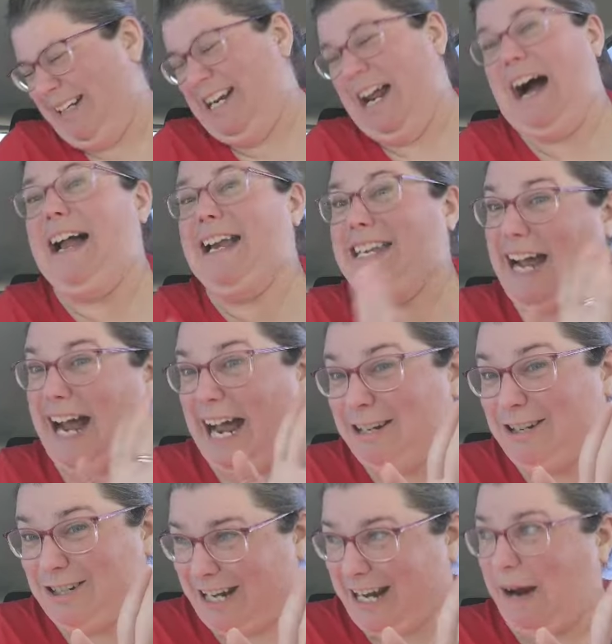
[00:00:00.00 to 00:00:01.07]
not
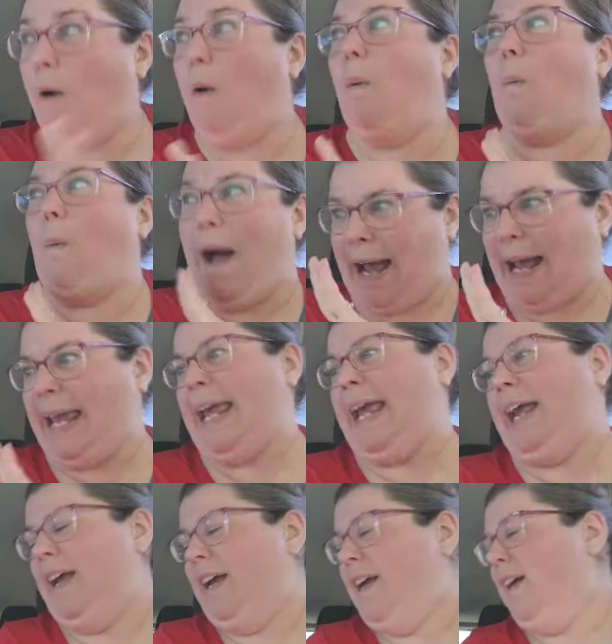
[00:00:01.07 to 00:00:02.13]
dashing,
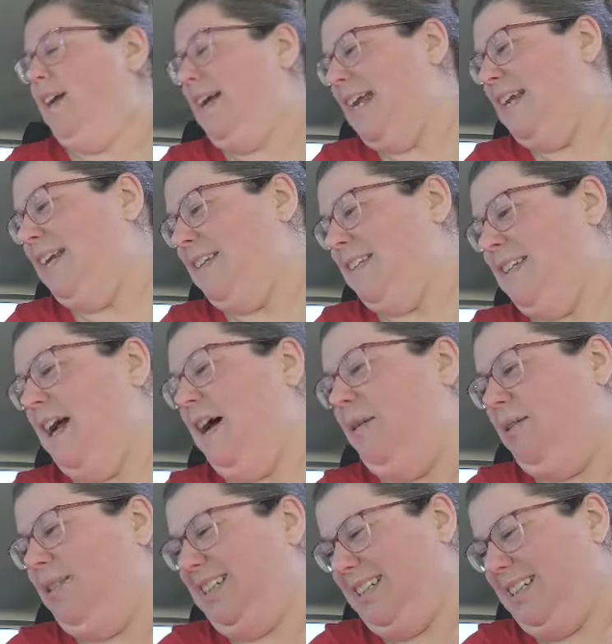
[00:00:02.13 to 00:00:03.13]
whacking in the snow